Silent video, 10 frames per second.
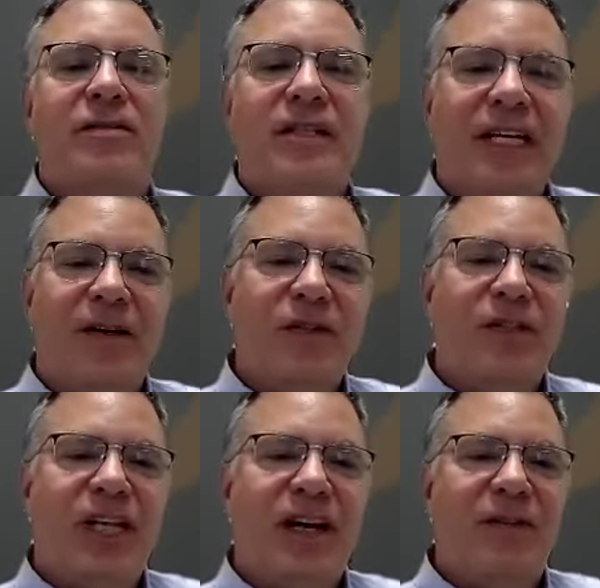Feel like we
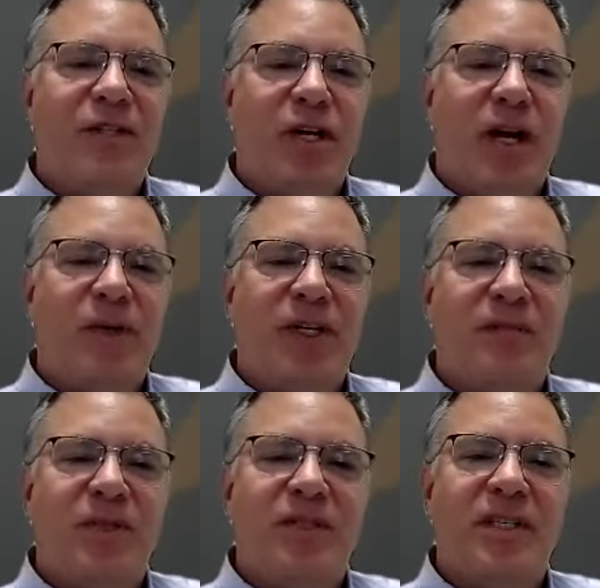should have the Jeopardy
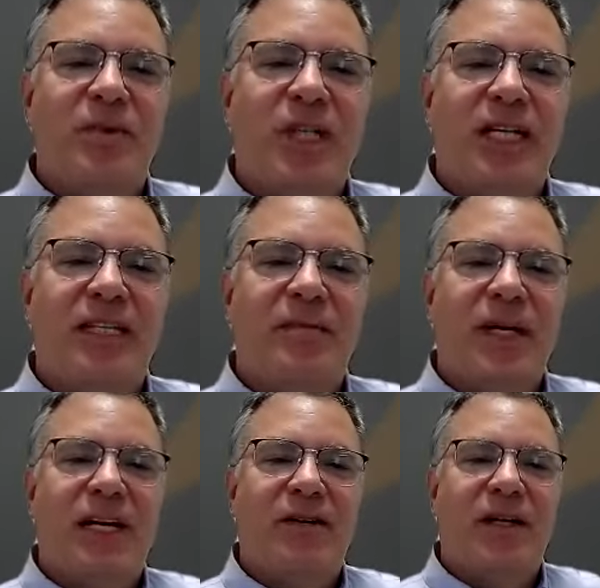music playing in the
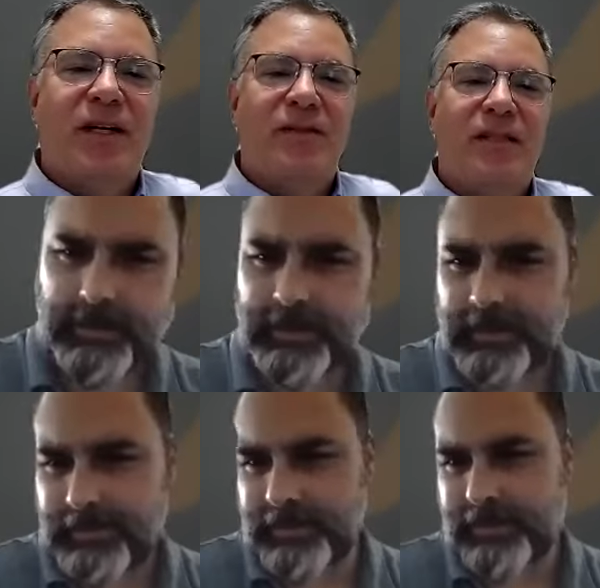
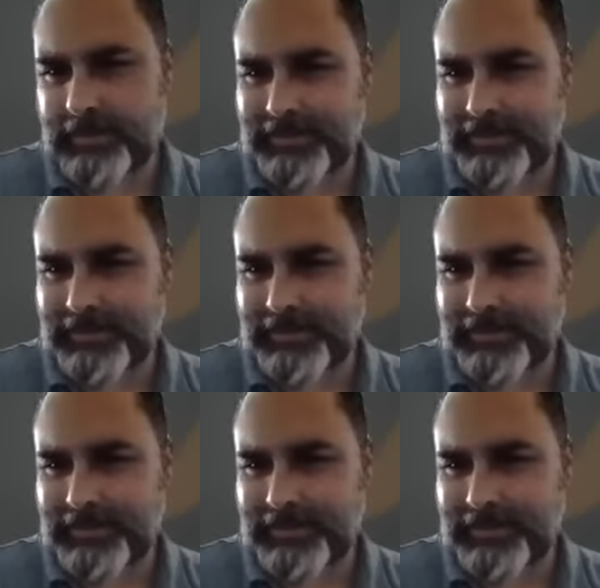background.